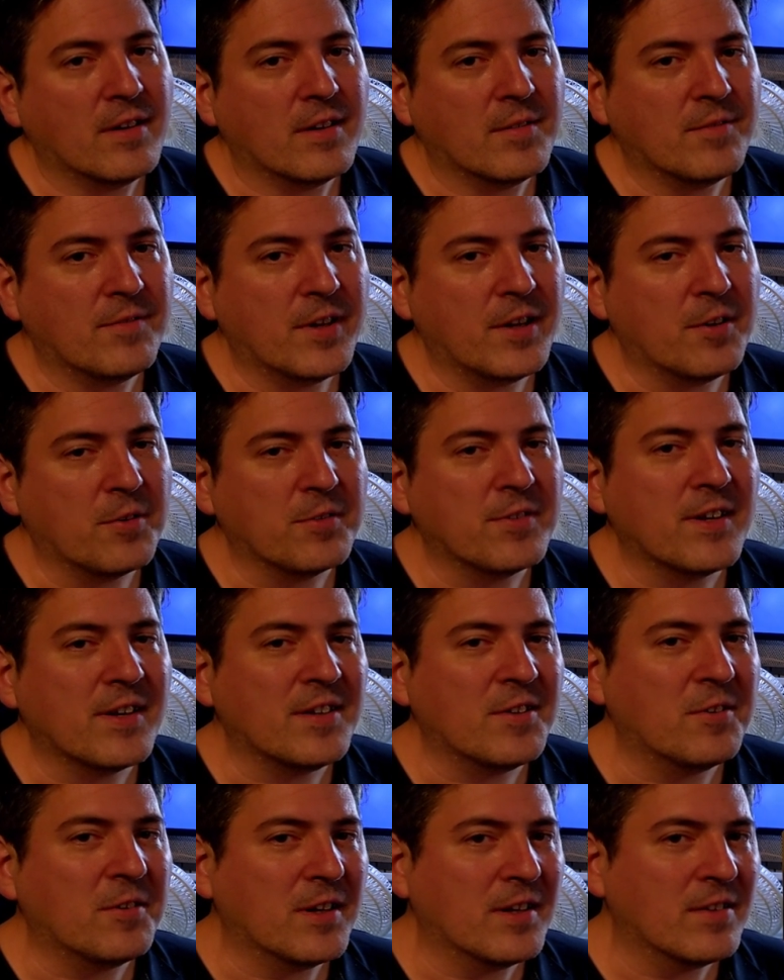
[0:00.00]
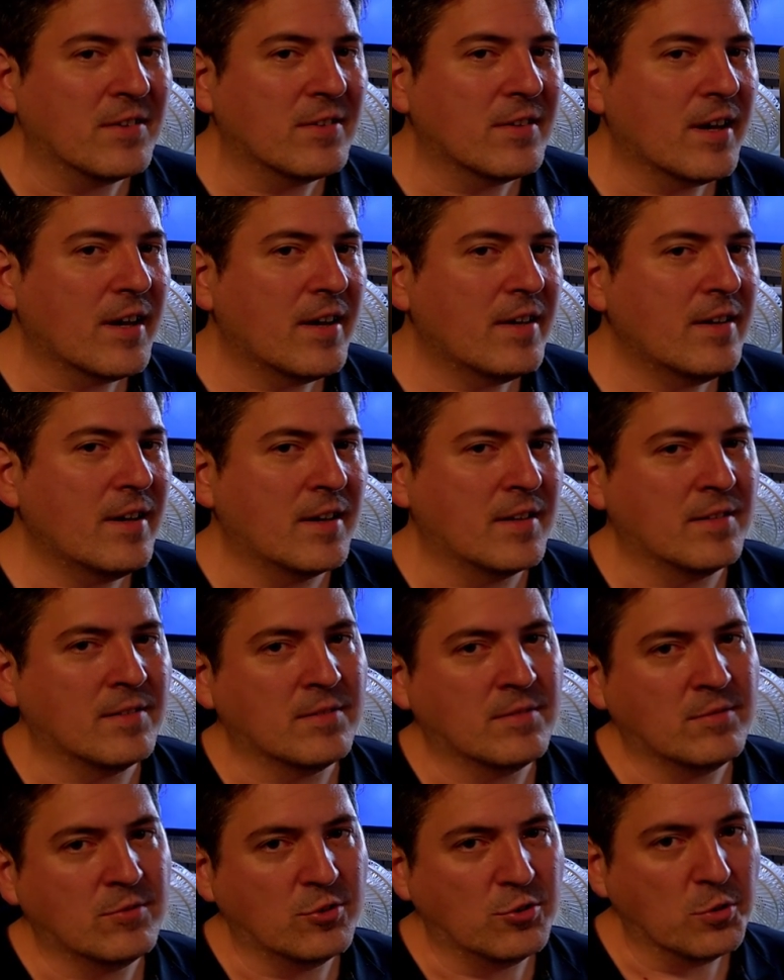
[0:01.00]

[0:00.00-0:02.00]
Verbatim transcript: video signal inside and